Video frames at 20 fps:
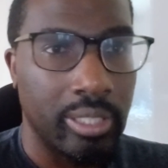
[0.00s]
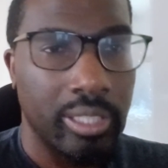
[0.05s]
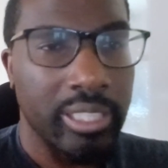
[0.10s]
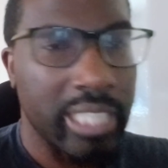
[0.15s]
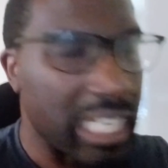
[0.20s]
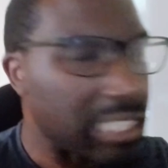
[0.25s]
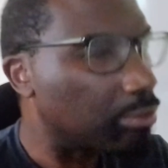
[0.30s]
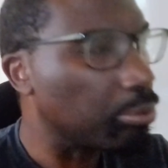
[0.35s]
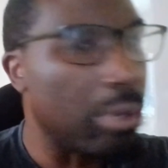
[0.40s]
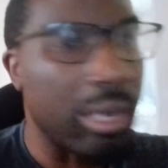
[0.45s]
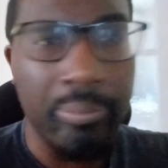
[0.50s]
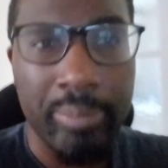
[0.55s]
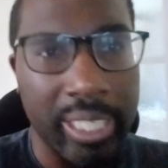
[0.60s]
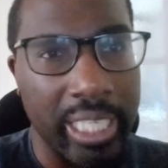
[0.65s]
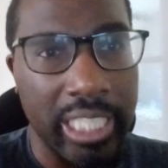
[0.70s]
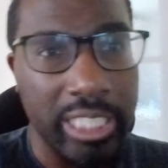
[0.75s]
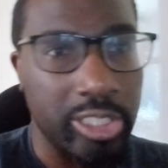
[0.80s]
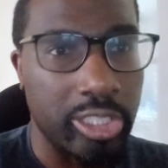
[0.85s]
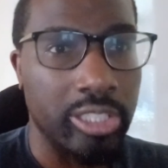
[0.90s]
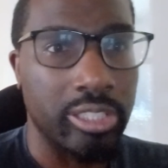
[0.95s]
That's what I'm
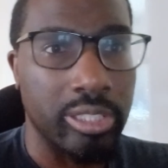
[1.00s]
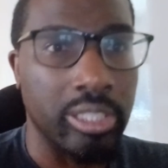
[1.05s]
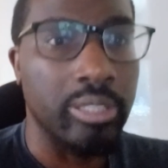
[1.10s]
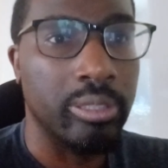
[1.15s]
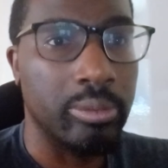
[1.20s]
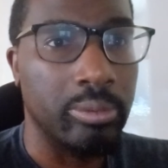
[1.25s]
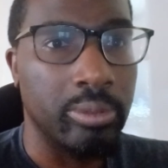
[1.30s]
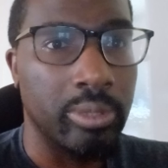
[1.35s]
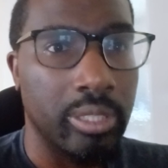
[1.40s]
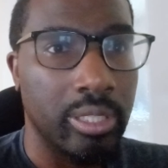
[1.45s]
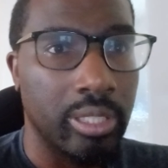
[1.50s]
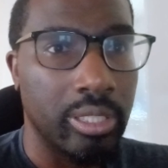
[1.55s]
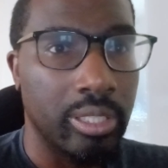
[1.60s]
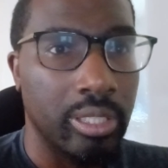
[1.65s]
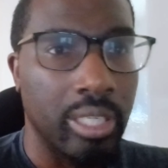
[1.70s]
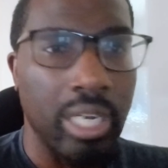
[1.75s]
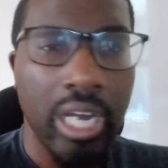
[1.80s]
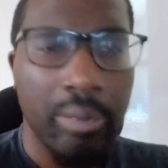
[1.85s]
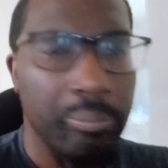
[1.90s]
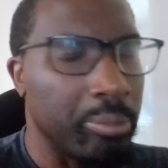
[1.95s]
here to do.
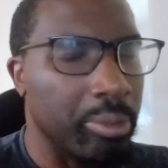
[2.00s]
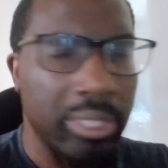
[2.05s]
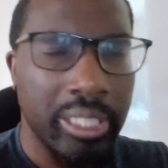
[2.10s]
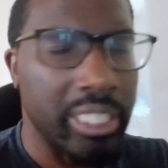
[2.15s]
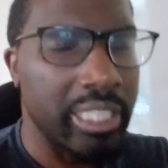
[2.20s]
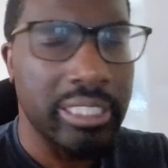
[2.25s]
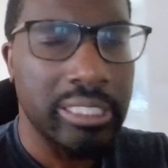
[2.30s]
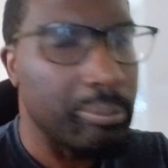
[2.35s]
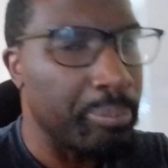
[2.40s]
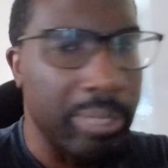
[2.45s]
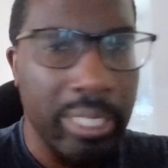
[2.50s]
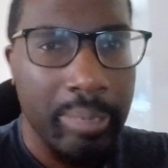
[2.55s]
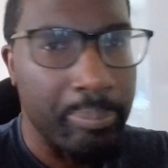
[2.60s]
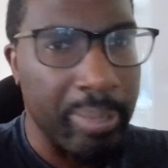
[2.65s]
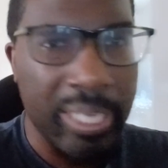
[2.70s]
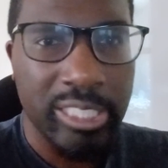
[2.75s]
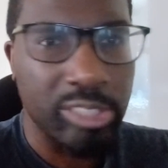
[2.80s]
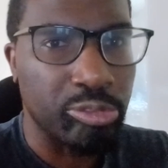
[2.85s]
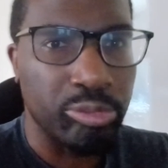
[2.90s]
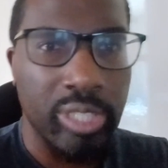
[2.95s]
I'm not here to be your
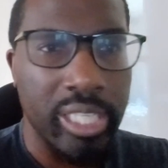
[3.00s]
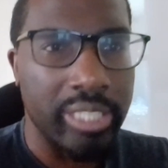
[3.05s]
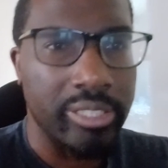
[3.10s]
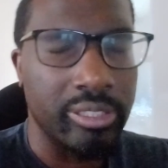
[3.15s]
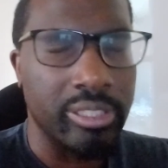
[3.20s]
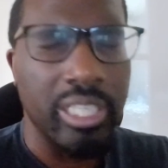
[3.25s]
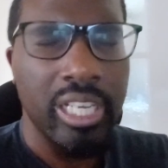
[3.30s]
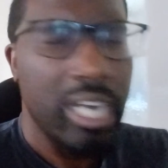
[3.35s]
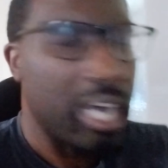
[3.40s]
best friend.